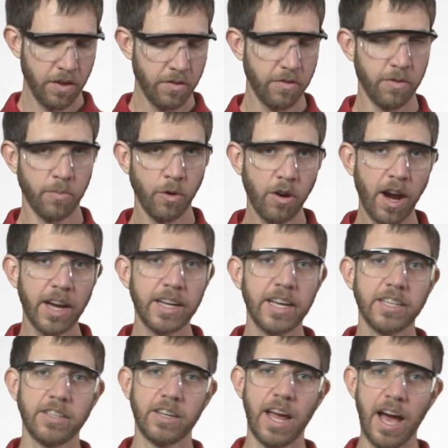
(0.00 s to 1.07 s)
For more
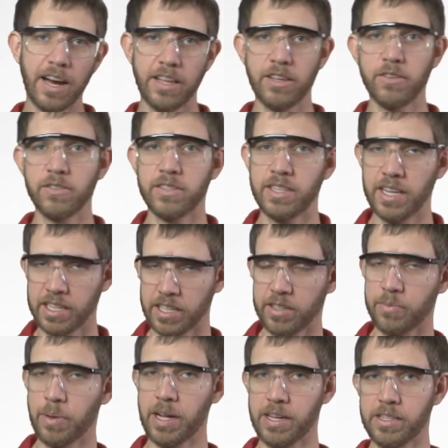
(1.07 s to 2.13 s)
ideas on how to use the
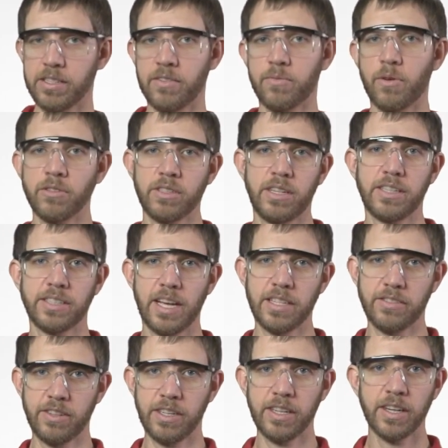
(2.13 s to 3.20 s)
independence of motion
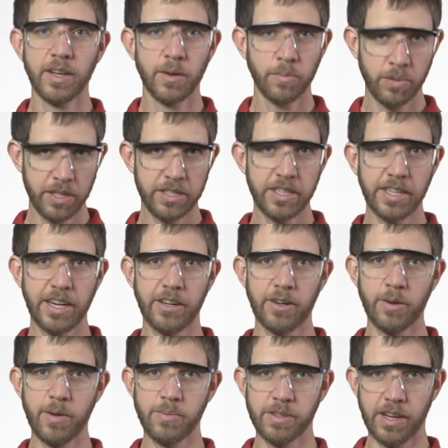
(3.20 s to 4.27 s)
accessory, please check out our
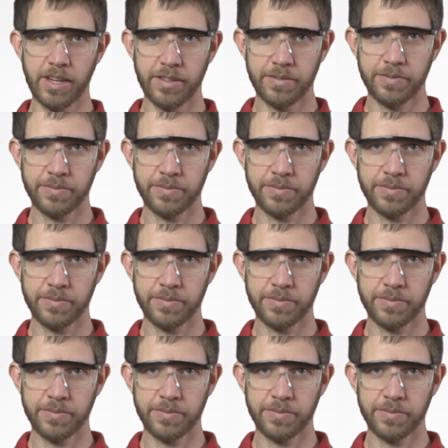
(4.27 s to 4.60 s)
website.